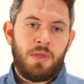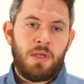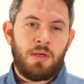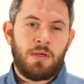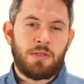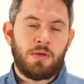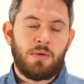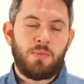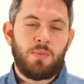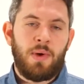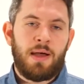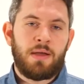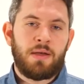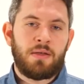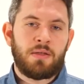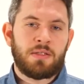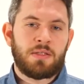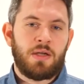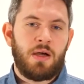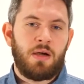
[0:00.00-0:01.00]
So why
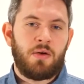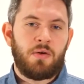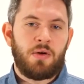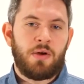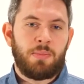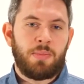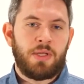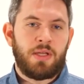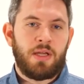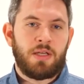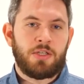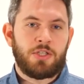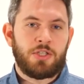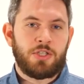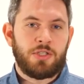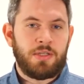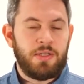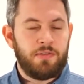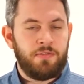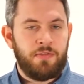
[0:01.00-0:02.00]
does our
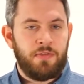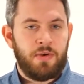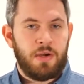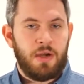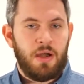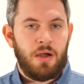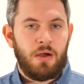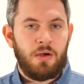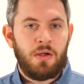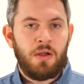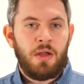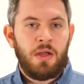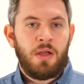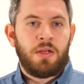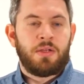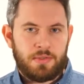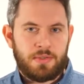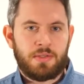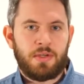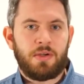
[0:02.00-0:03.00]
application differ now?
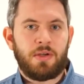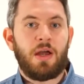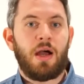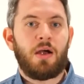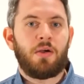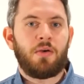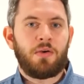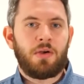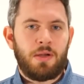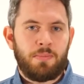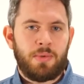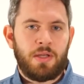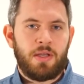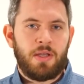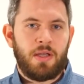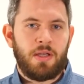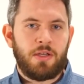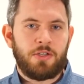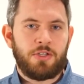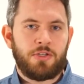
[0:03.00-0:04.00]
So in our
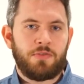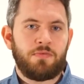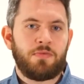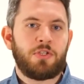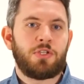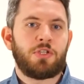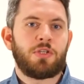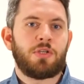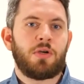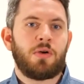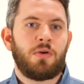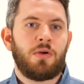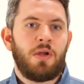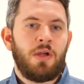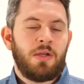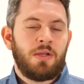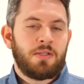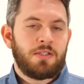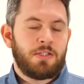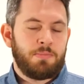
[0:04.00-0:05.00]
application we show
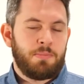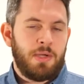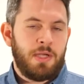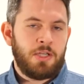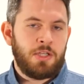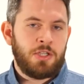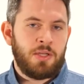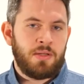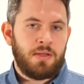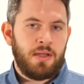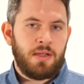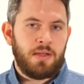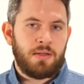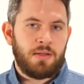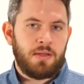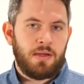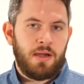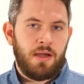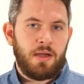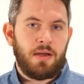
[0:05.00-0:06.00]
spatial
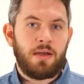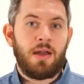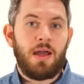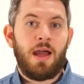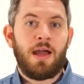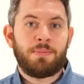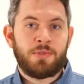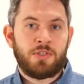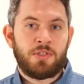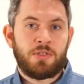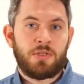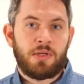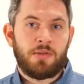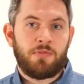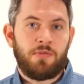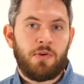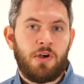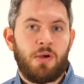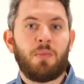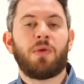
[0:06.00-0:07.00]
data in an abstract
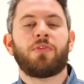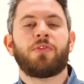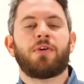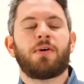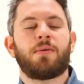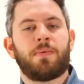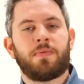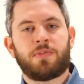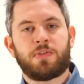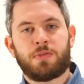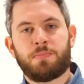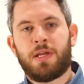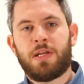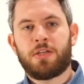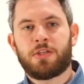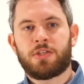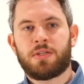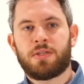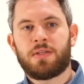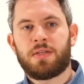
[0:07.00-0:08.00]
form on top of
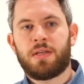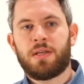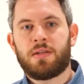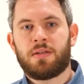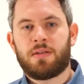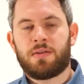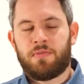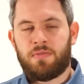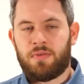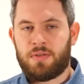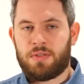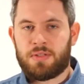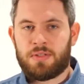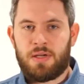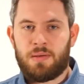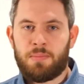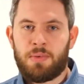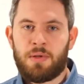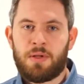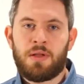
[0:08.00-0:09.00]
spatial data, for
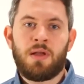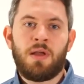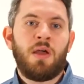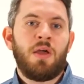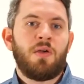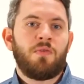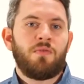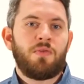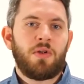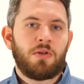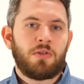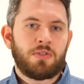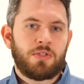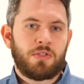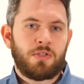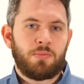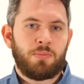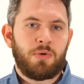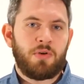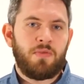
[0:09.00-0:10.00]
example. We also
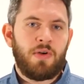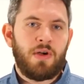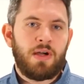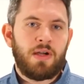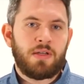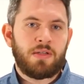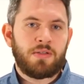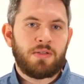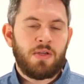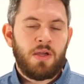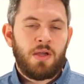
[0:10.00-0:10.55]
provide